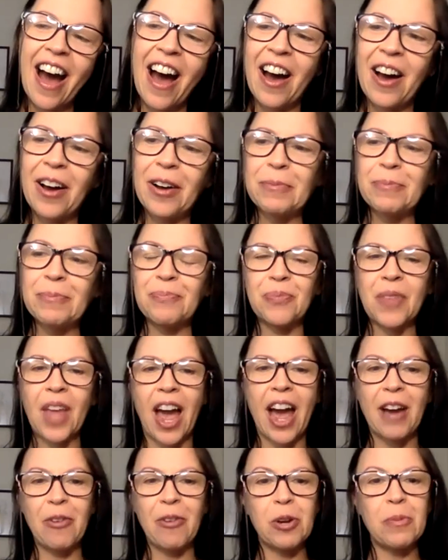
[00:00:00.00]

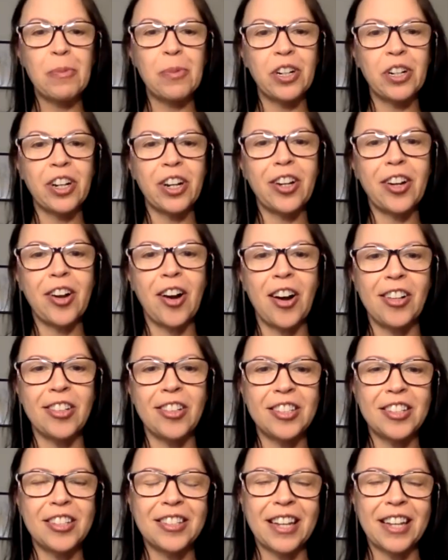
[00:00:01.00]
I wrote a book
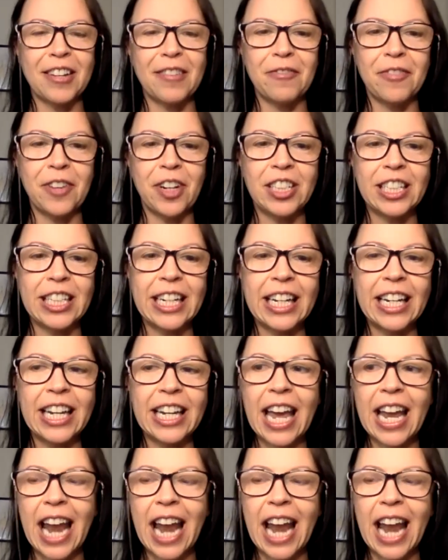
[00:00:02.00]
called Seinfeldia,